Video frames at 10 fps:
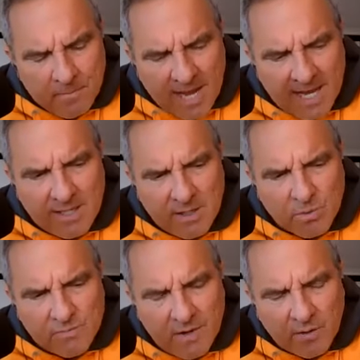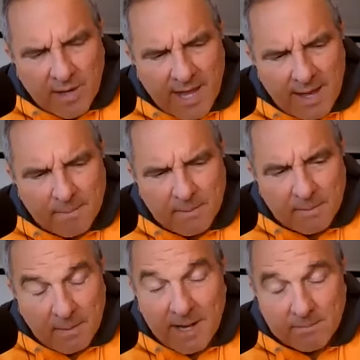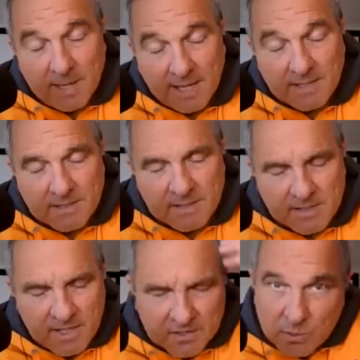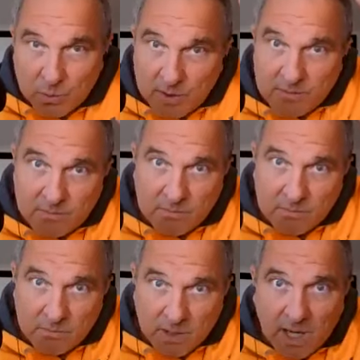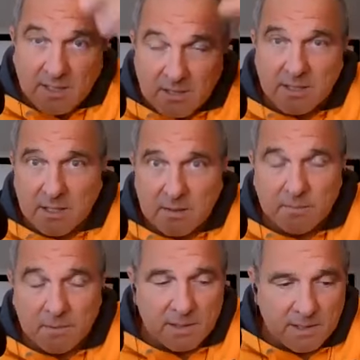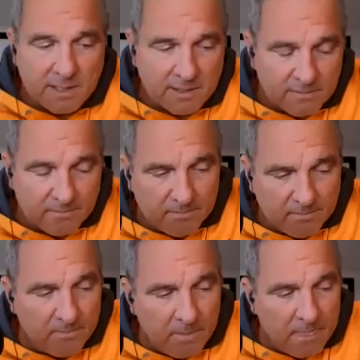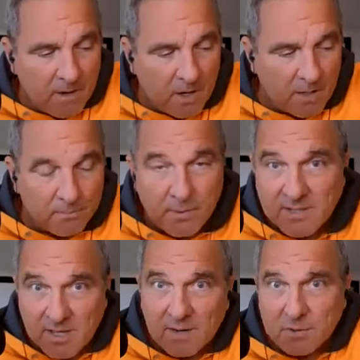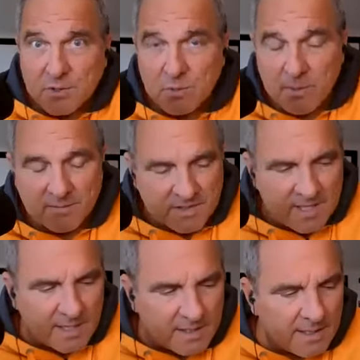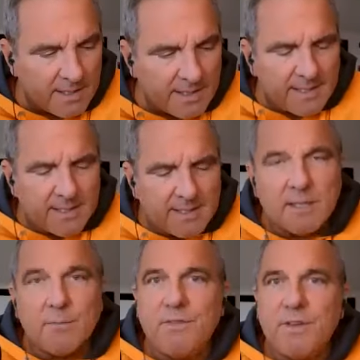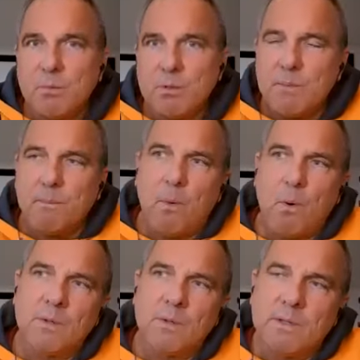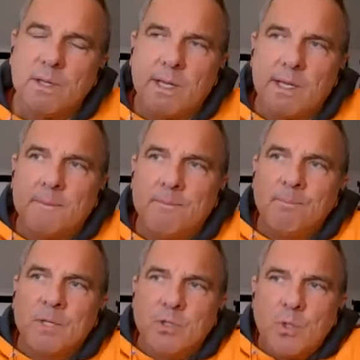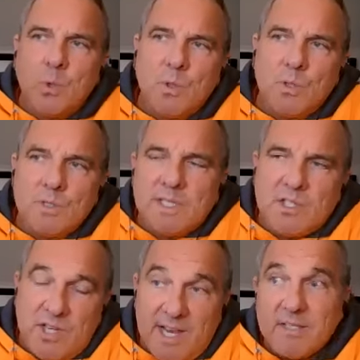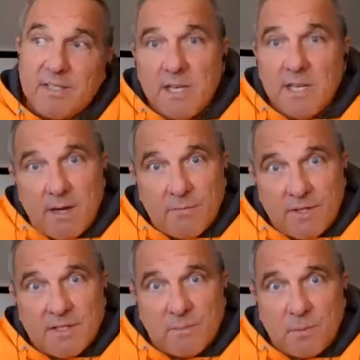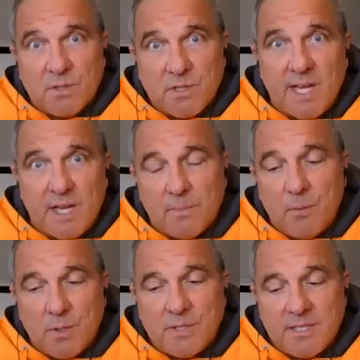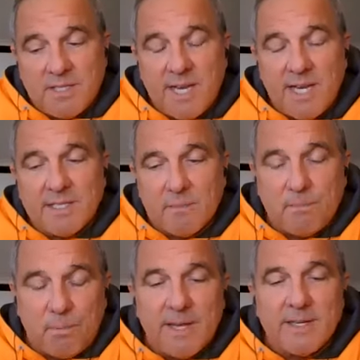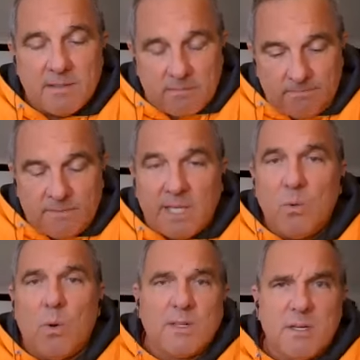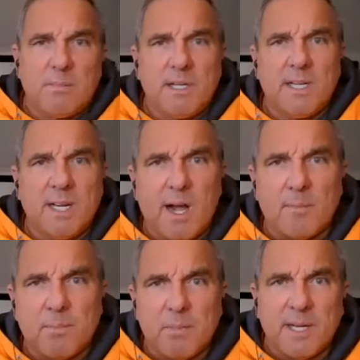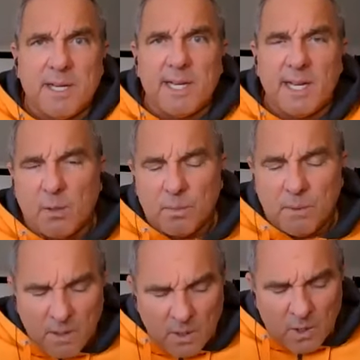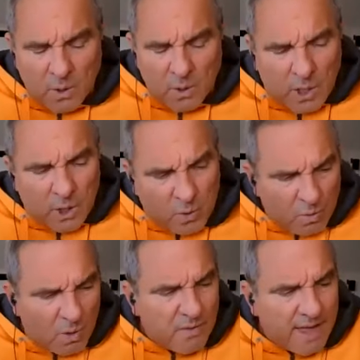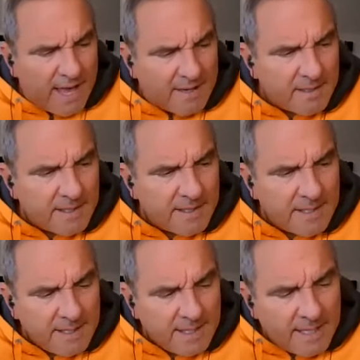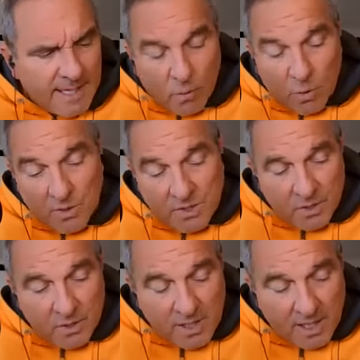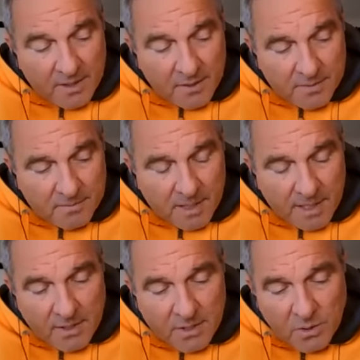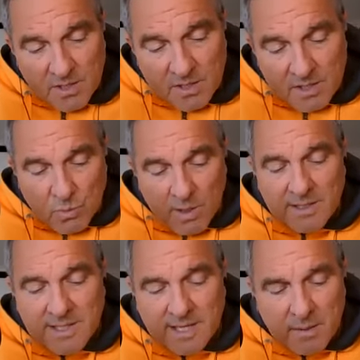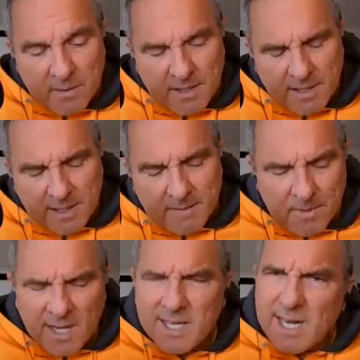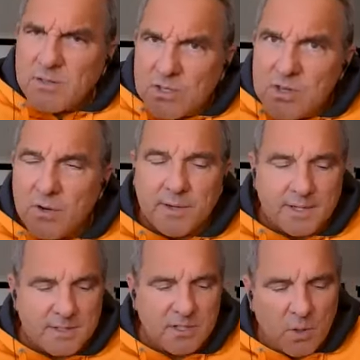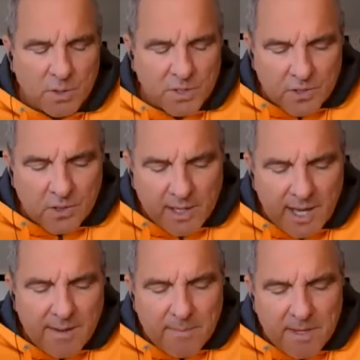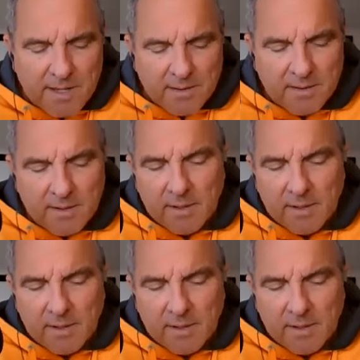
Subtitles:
Andy was very happy by Andy's discussion with us in our press conference. You may have seen that the fit was important. The tools in the chest, the offensive personnel at Boise State is in place, and he wants somebody to complement and help grow that. And of course, Dirk Cutter knows it as well as anybody. And I was curious, when Dirk came in,